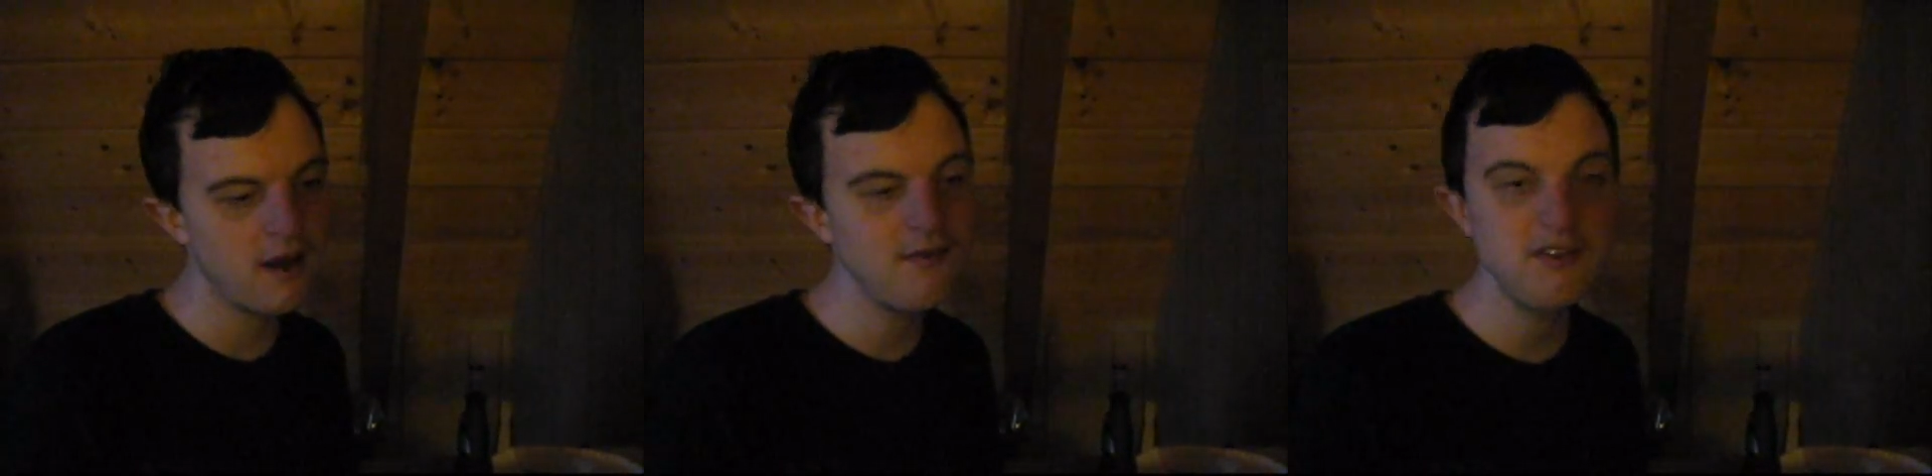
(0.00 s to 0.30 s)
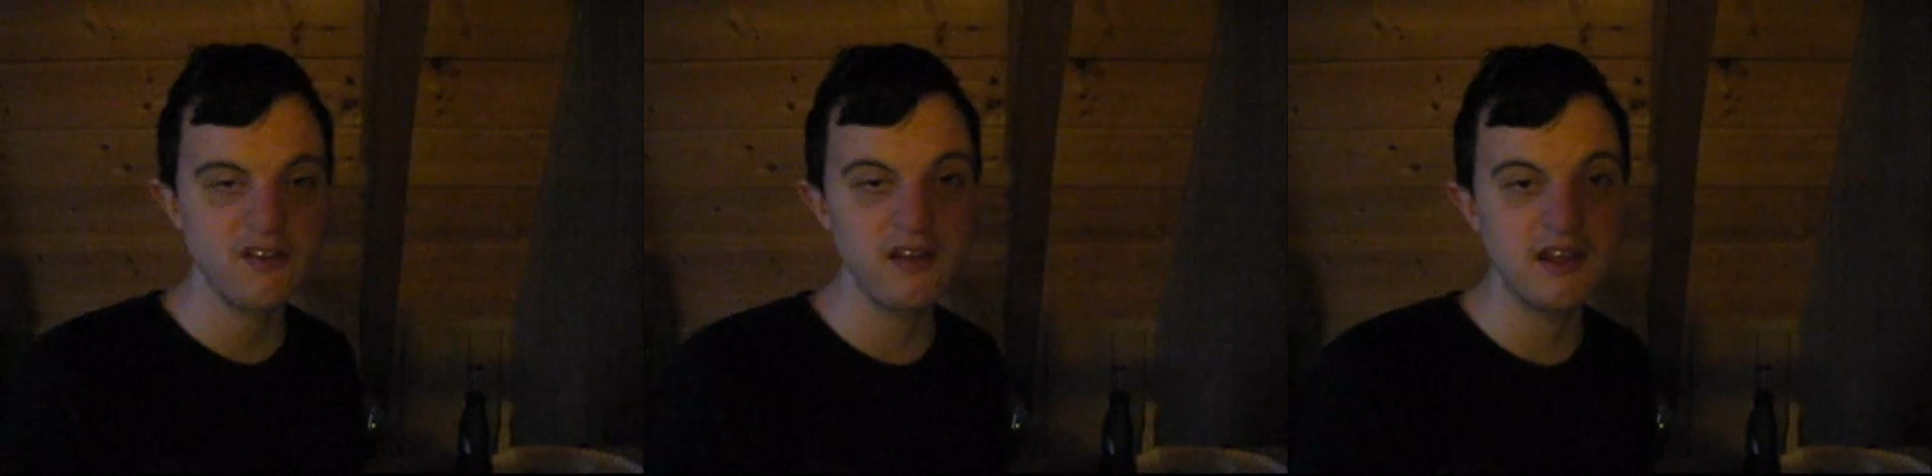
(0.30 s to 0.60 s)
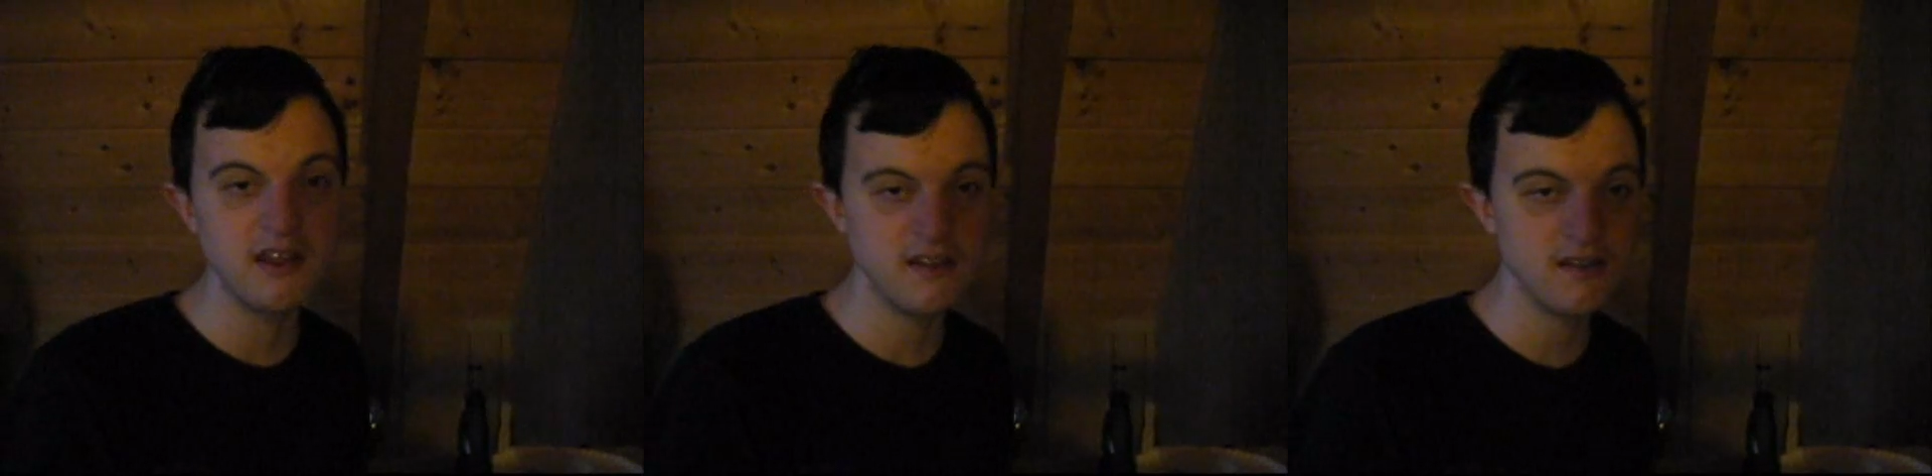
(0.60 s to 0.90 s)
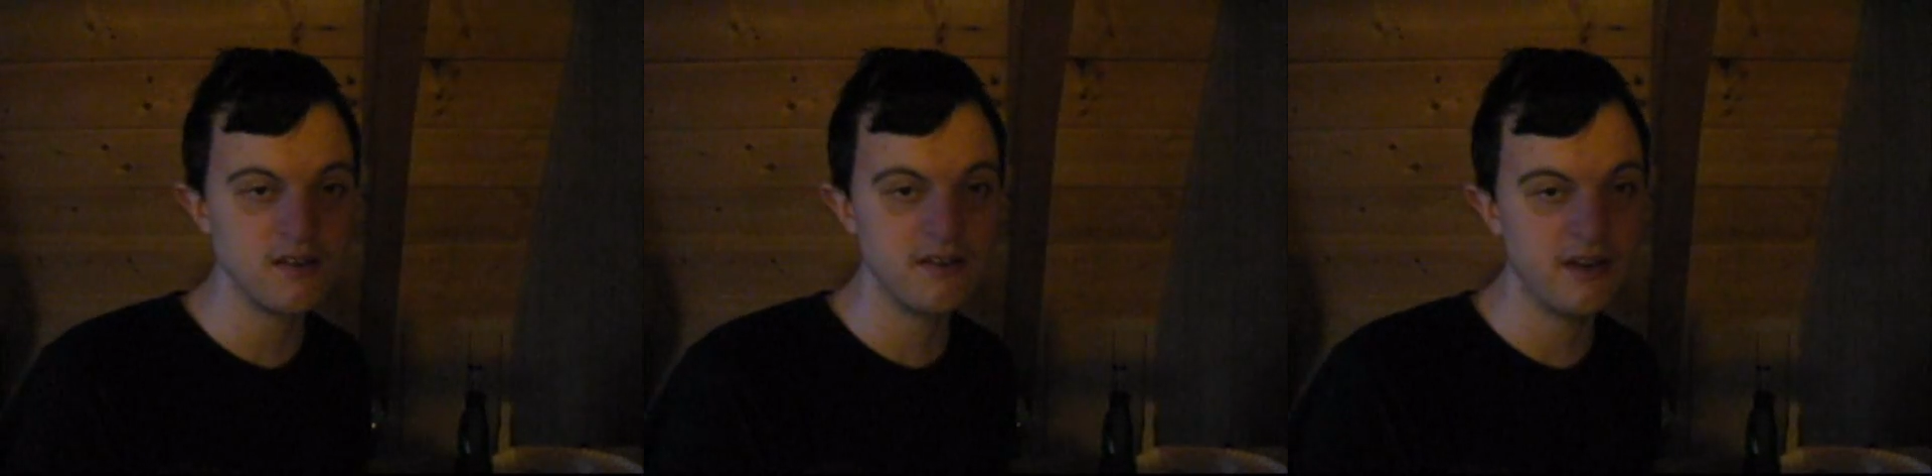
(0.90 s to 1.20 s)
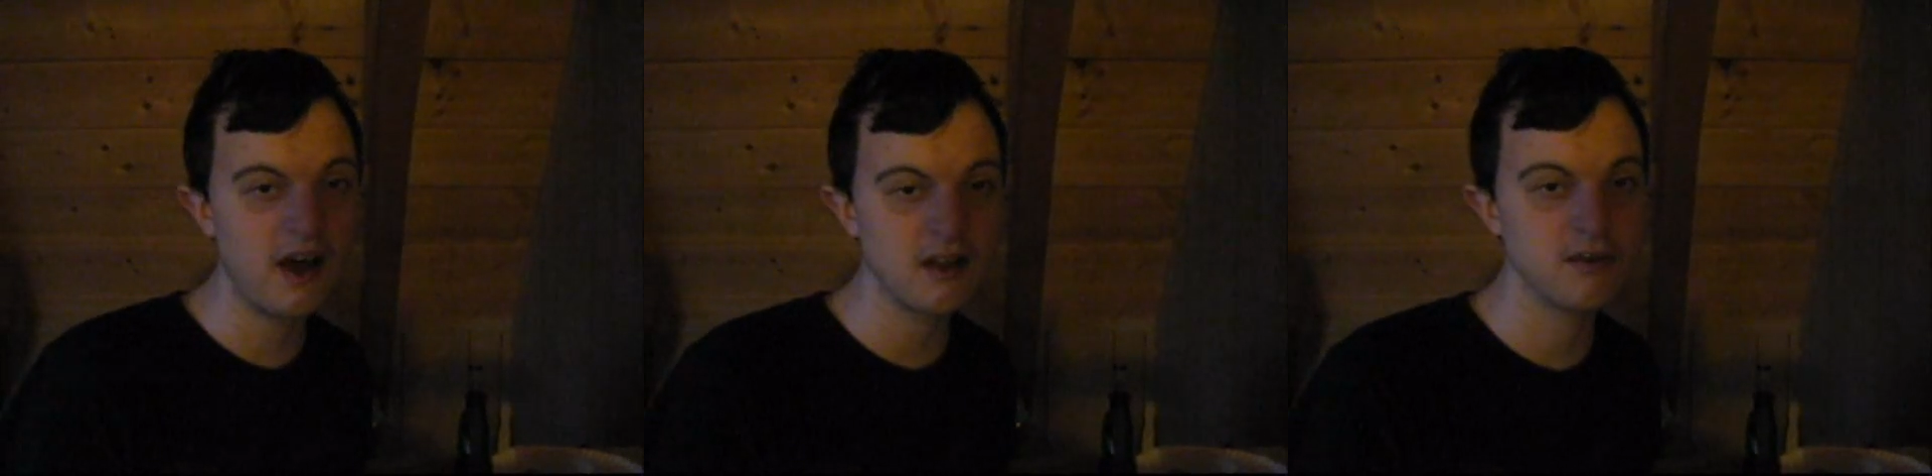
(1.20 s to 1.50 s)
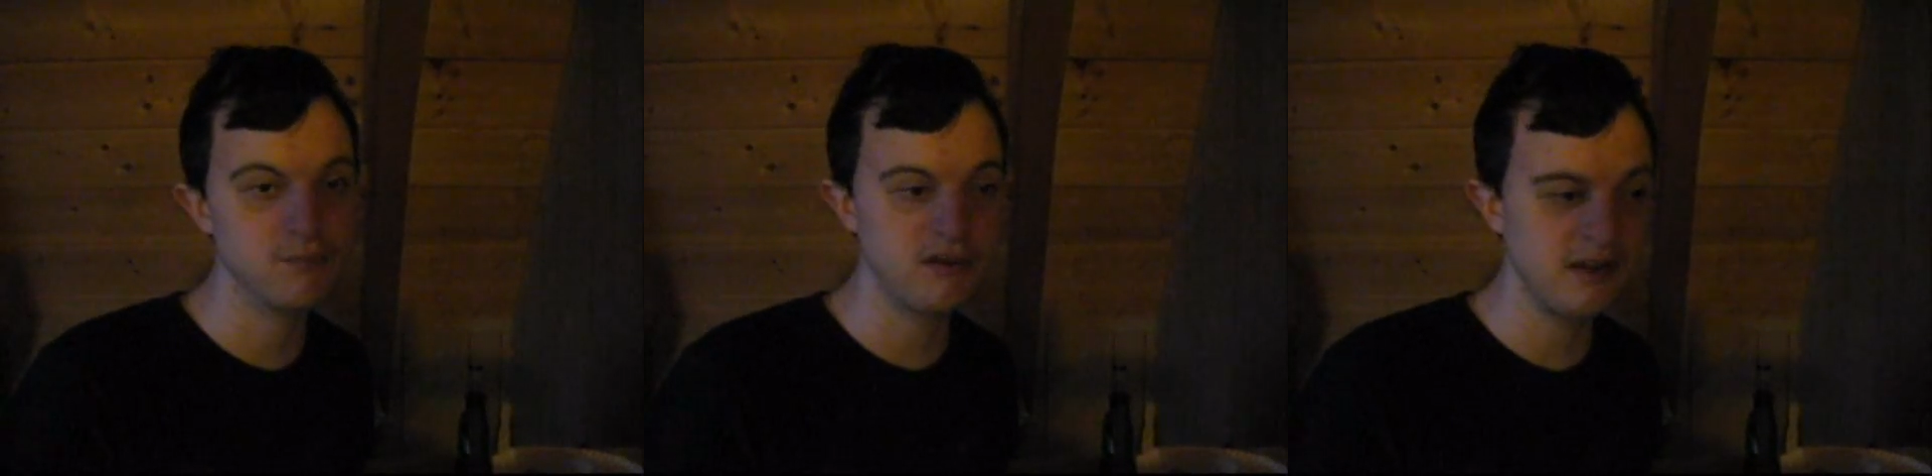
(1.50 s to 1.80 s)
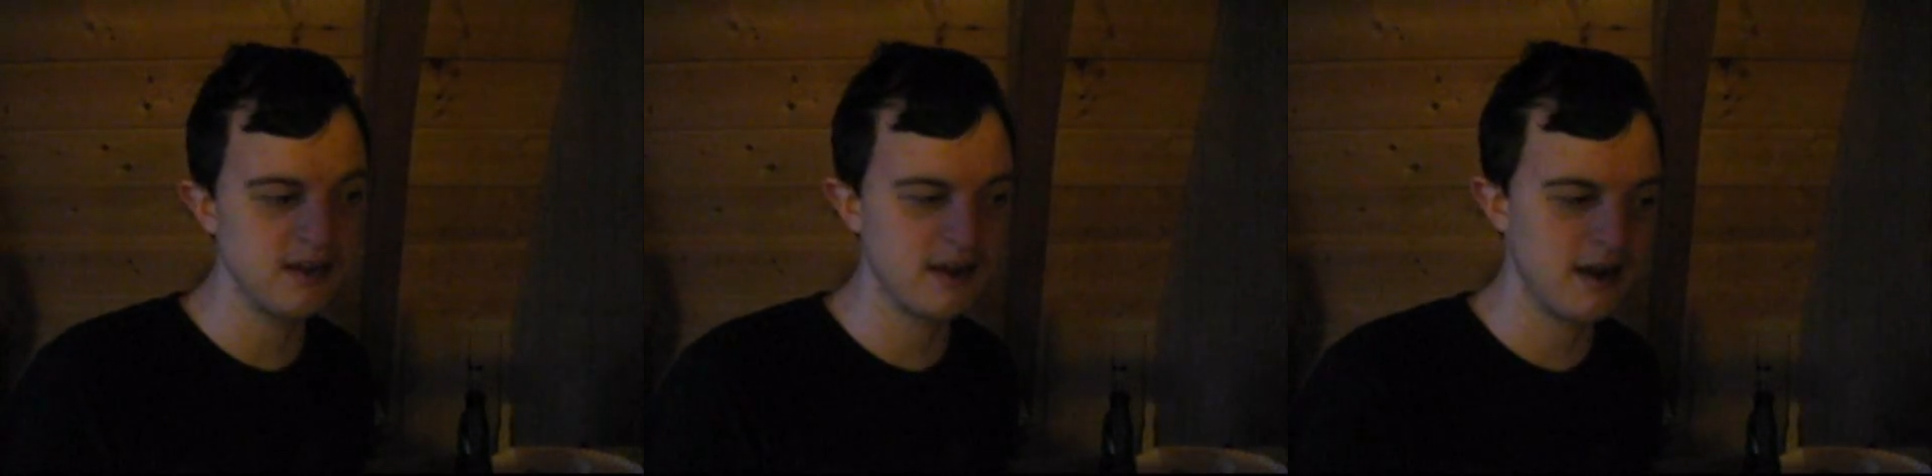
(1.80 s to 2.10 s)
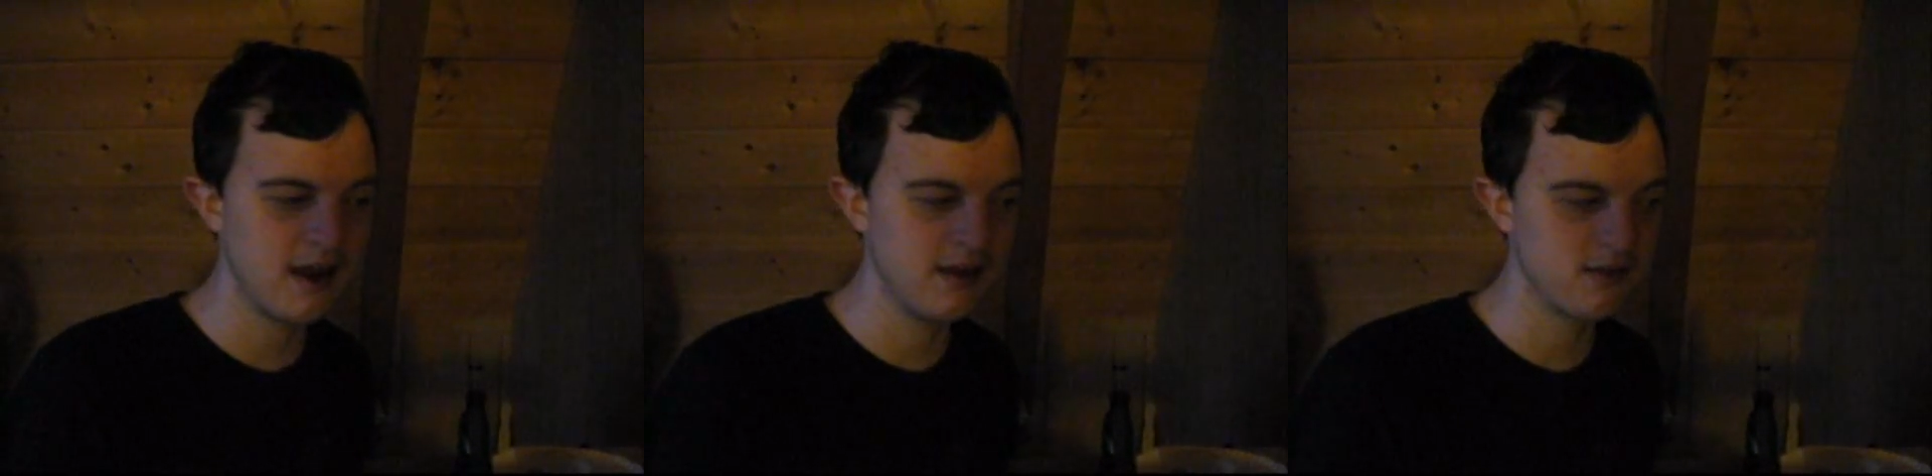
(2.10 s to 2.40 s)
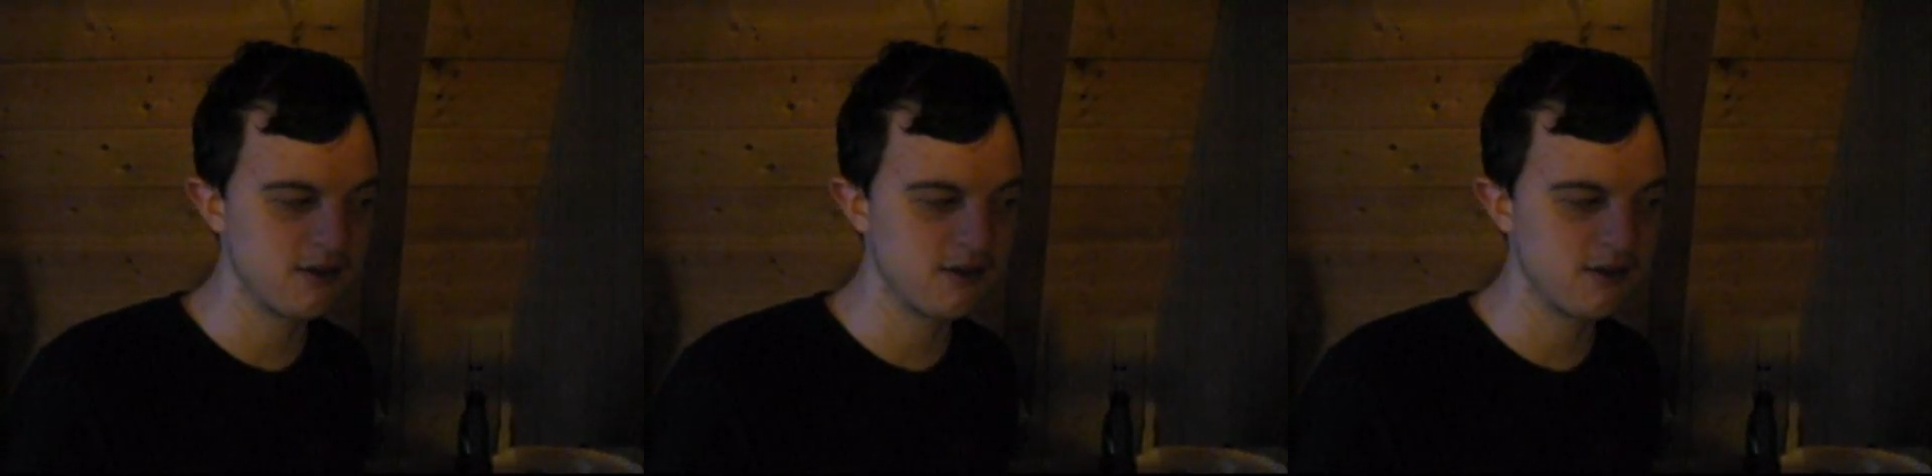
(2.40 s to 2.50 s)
obviously not complete yet either.